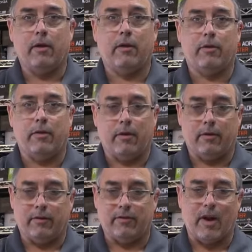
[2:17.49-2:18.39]
The
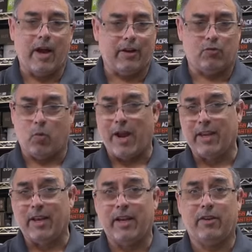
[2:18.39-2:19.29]
design, it's
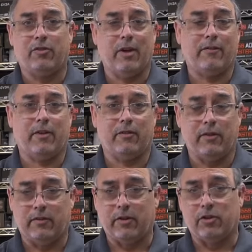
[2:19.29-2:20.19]
regulated, so you have
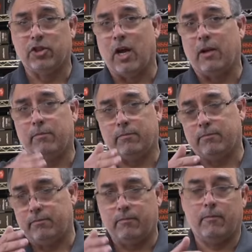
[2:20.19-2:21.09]
consistent shot
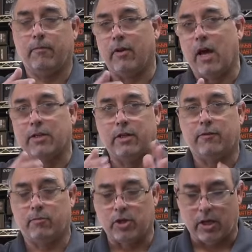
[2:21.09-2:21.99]
velocity
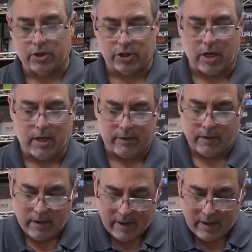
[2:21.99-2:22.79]
from shot to shot.